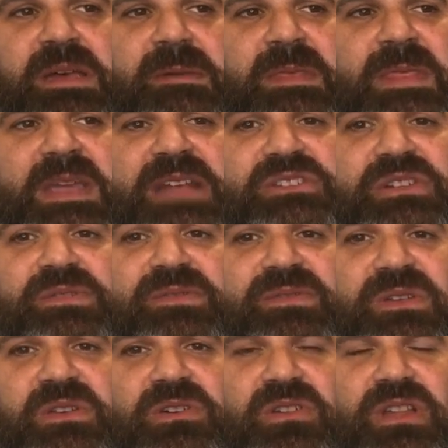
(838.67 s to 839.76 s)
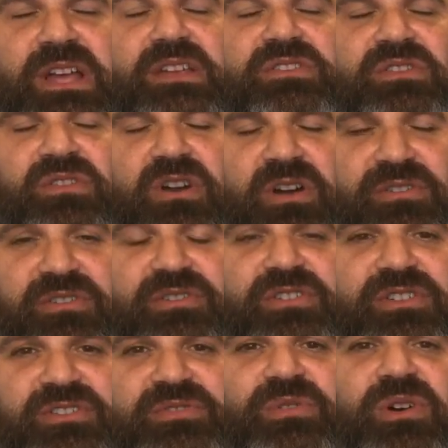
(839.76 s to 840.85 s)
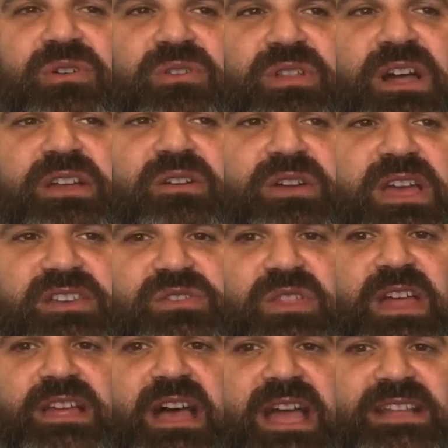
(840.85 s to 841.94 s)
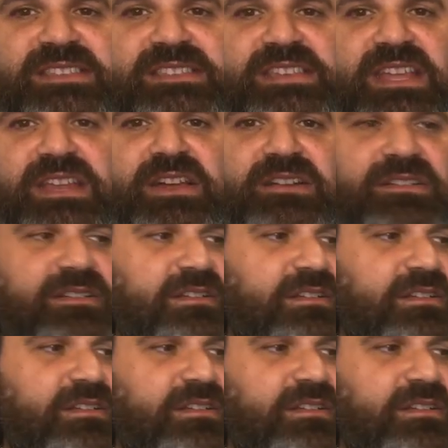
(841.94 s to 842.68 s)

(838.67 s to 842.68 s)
And that should feel like you're under control. Like, okay, so like I can sit here